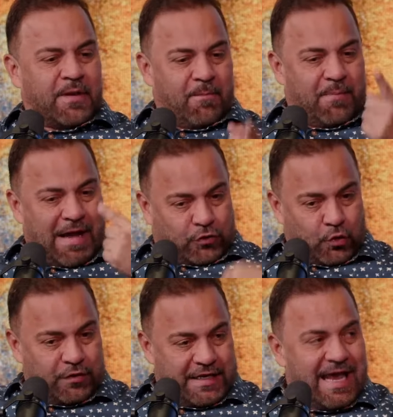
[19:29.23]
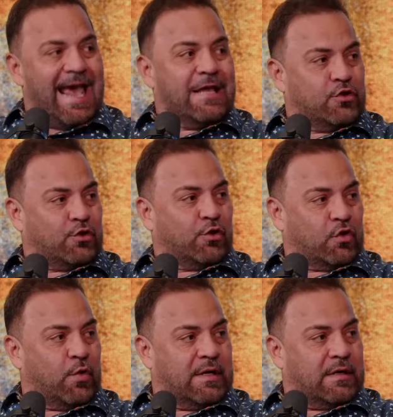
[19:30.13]
but through the angel
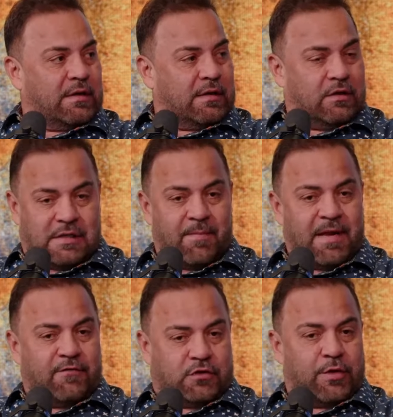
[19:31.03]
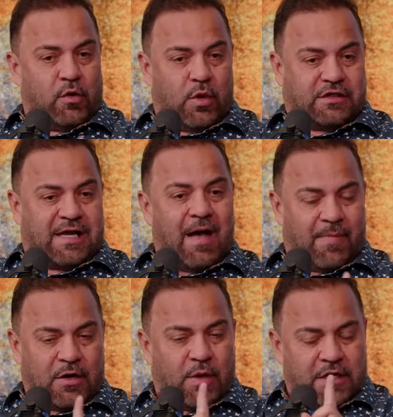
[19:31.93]
doing the manif- so it was God,
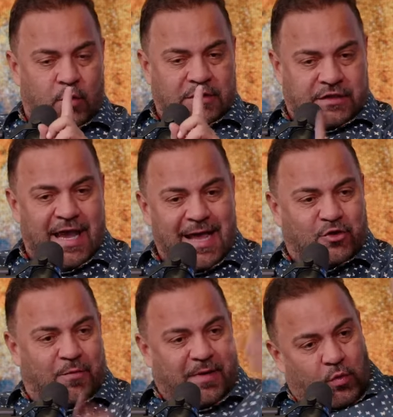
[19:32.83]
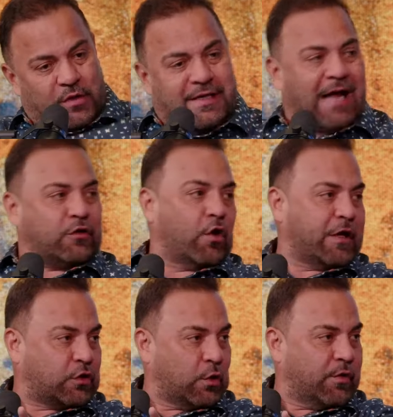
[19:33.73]
but it was, it was the angel, but it was God
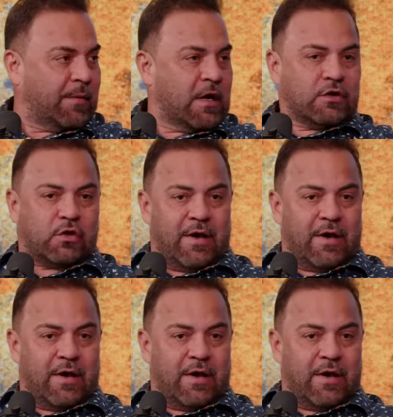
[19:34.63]
talking through them. So